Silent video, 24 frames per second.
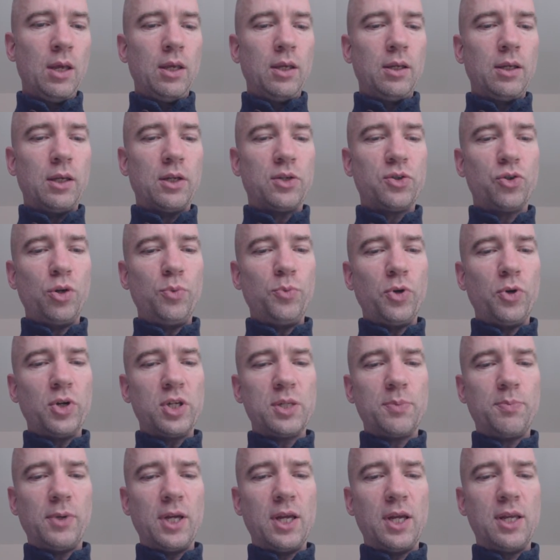Asromo
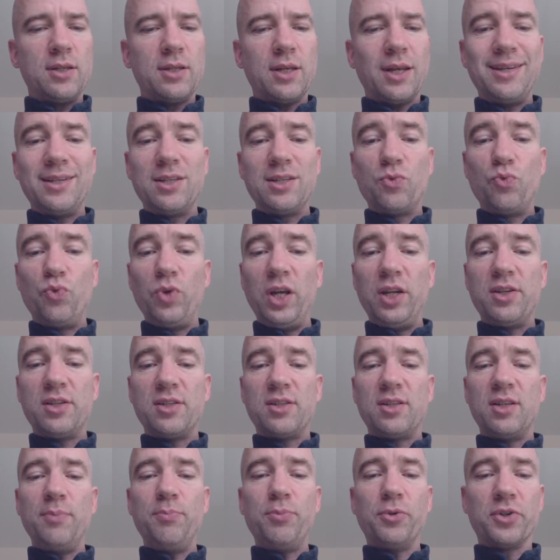explains that his Read
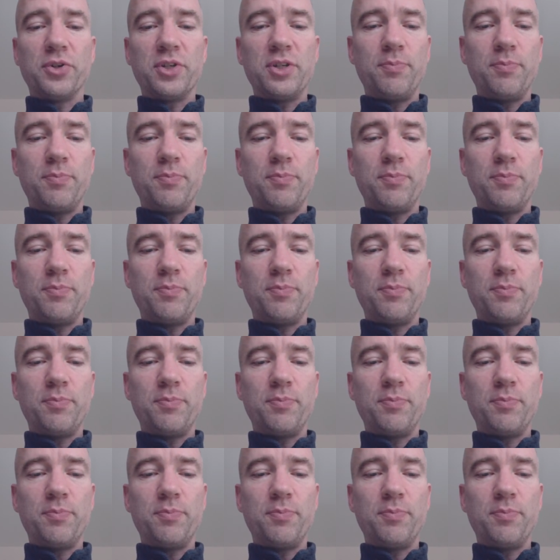Symbols